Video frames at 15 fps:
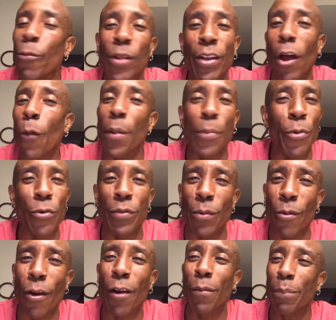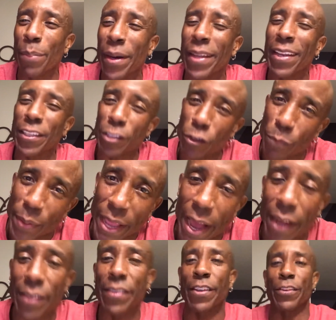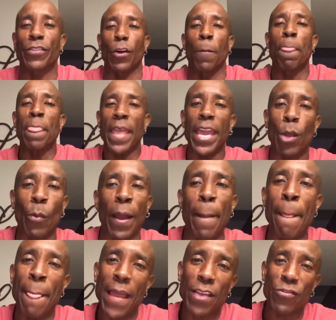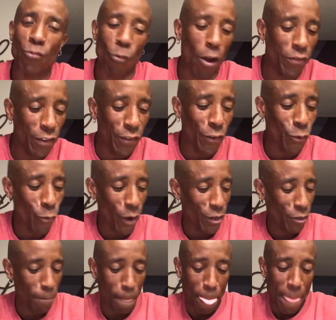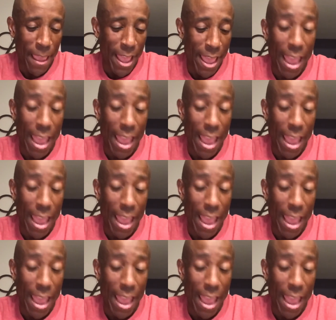I really hope he proves me wrong, but let's just be honest here. So, anyway, that's the Rossi situation.